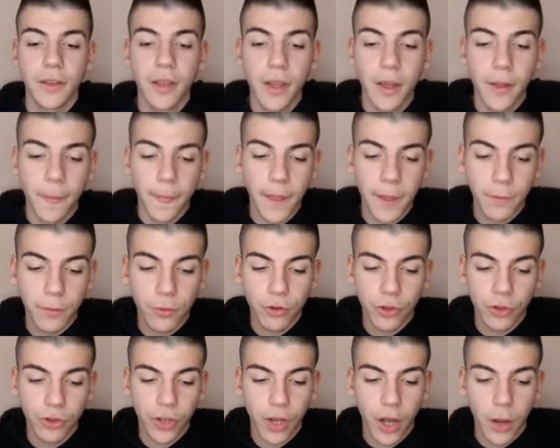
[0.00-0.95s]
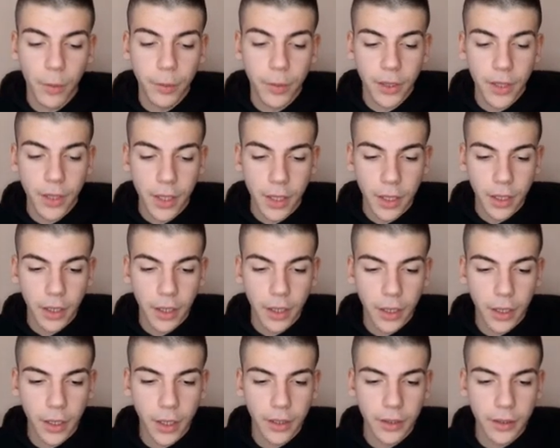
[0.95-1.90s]
if you just copy
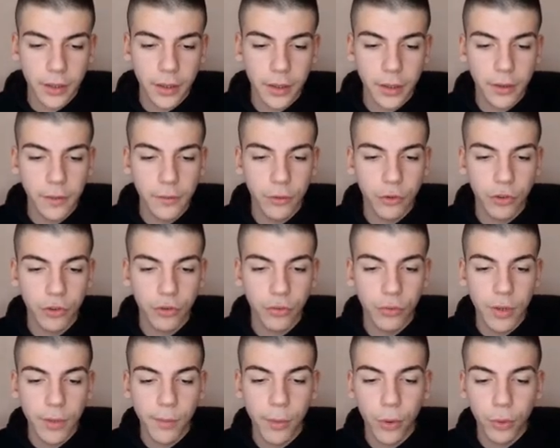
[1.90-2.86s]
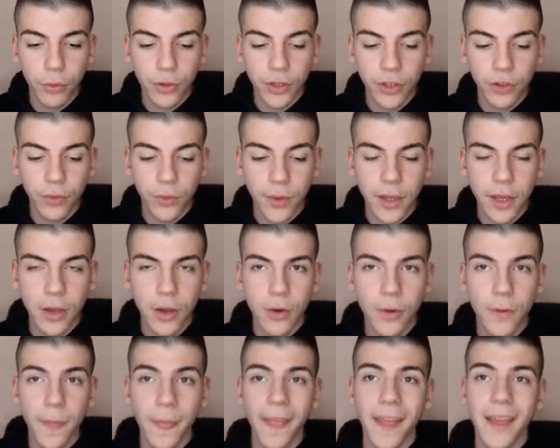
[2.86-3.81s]
and if you just repost this video
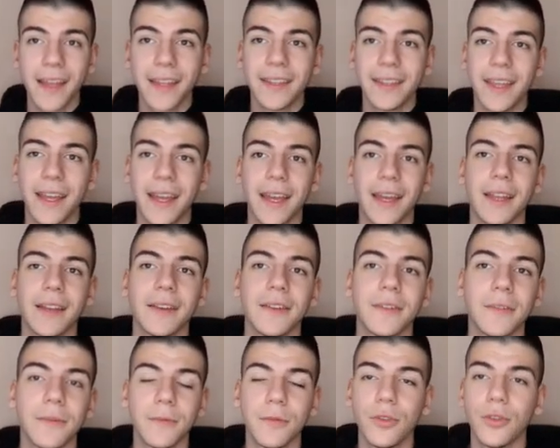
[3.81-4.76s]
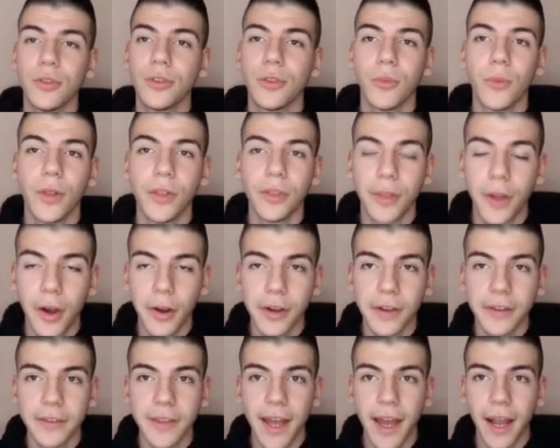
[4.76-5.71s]
then YouTube will notice
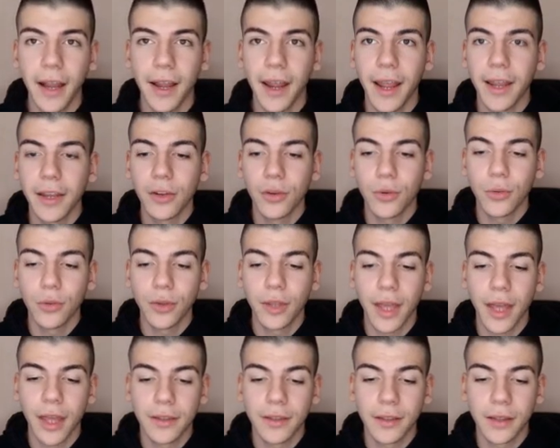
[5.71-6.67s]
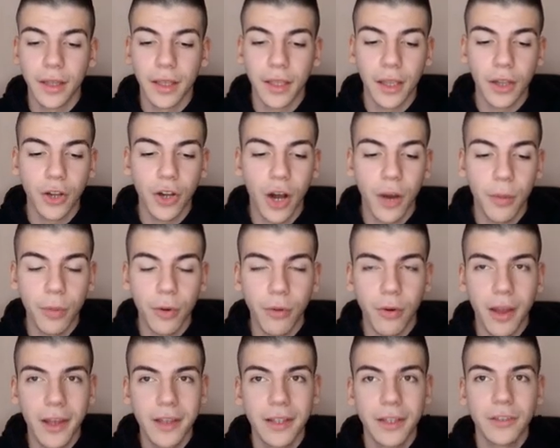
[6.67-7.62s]
that, and you will get like a
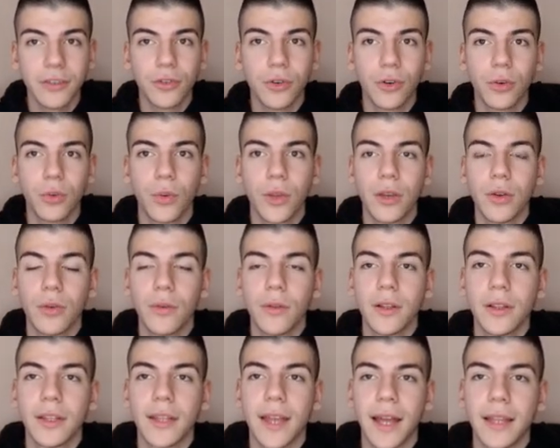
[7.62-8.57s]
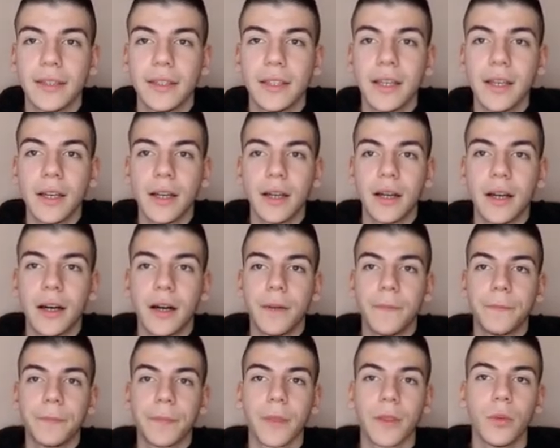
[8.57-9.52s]
copyright in your video, will get
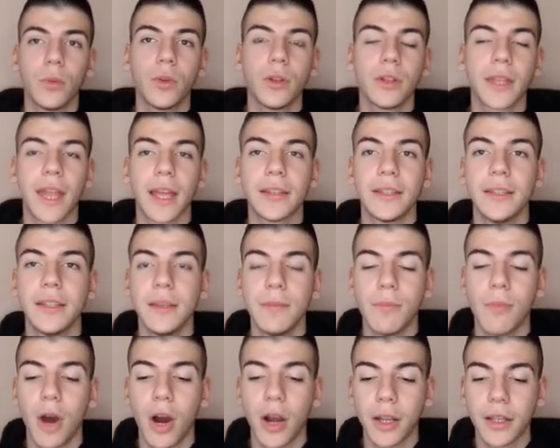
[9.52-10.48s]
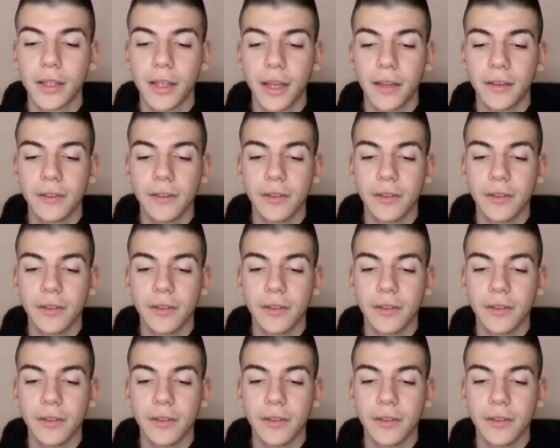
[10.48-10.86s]
demonetized, and your